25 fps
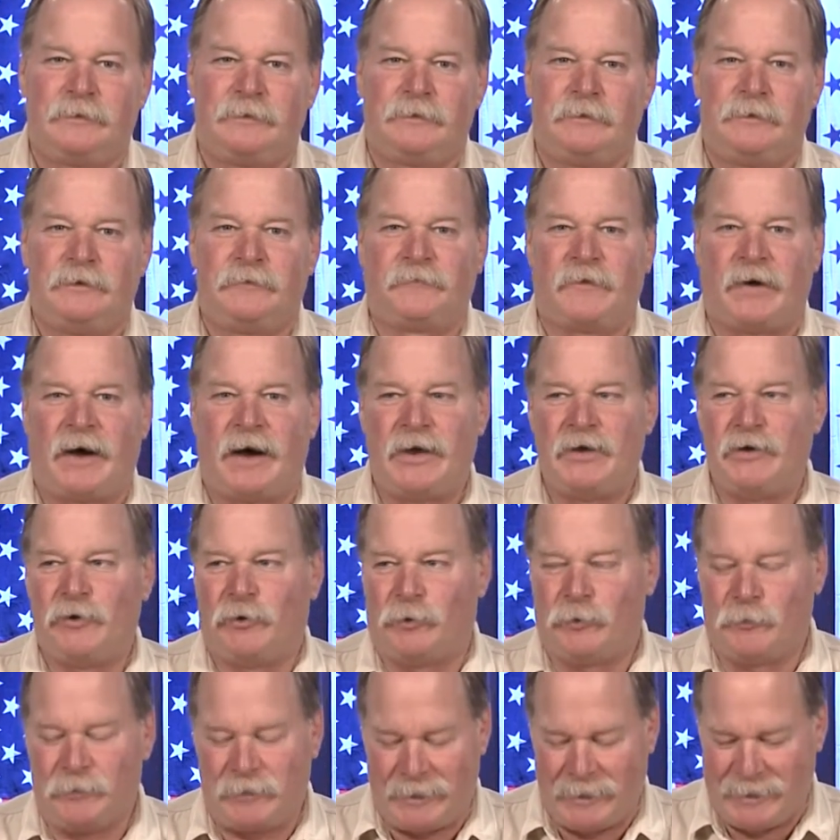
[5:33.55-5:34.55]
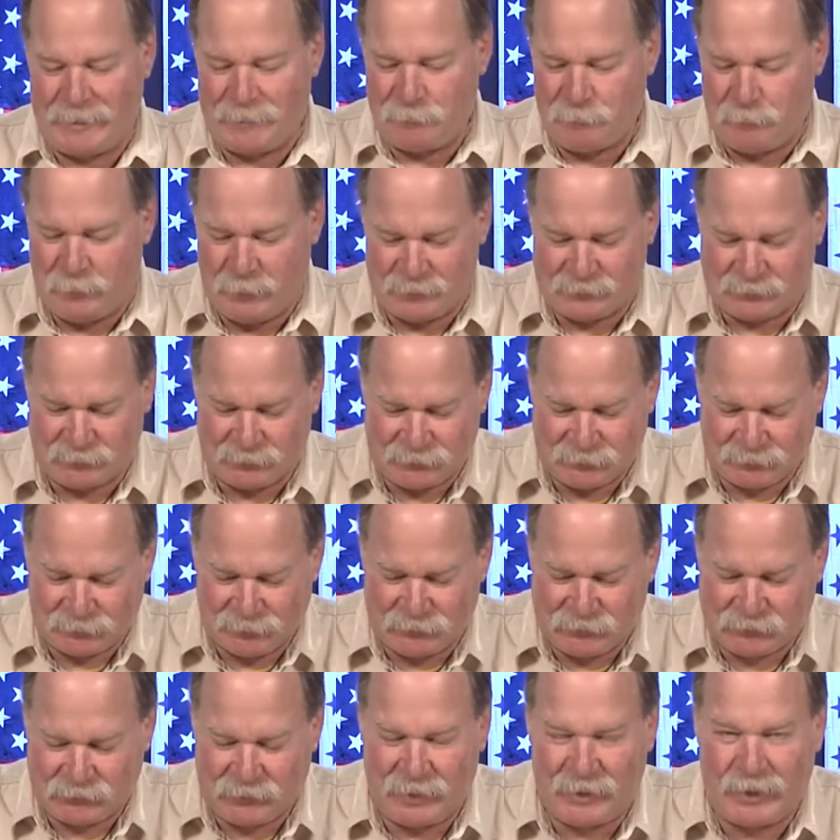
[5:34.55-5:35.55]
If I own a business,
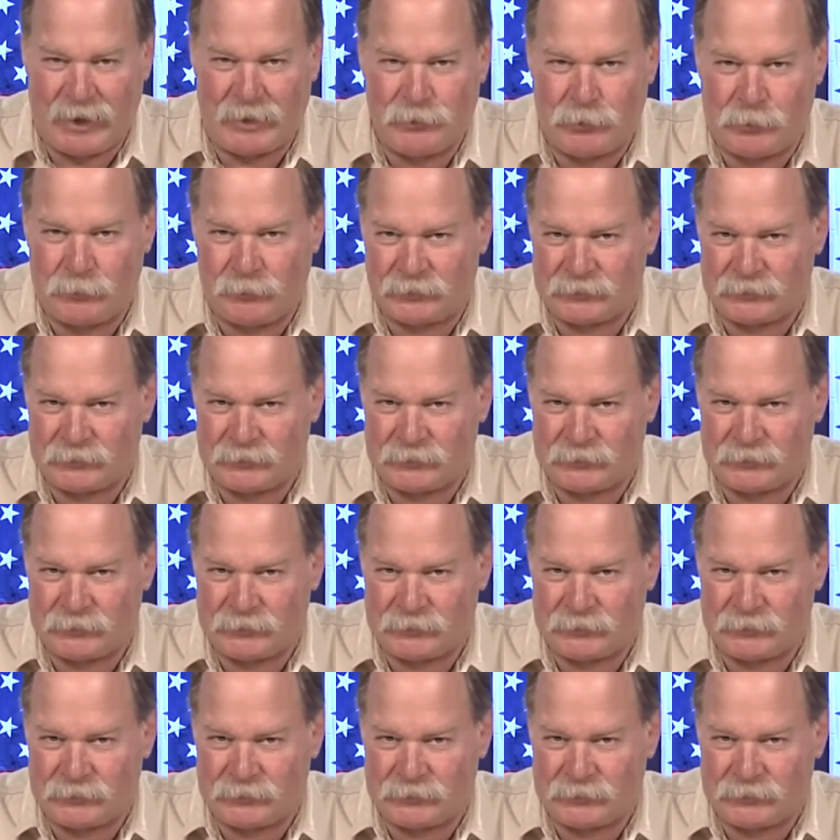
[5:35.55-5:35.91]
let's say I own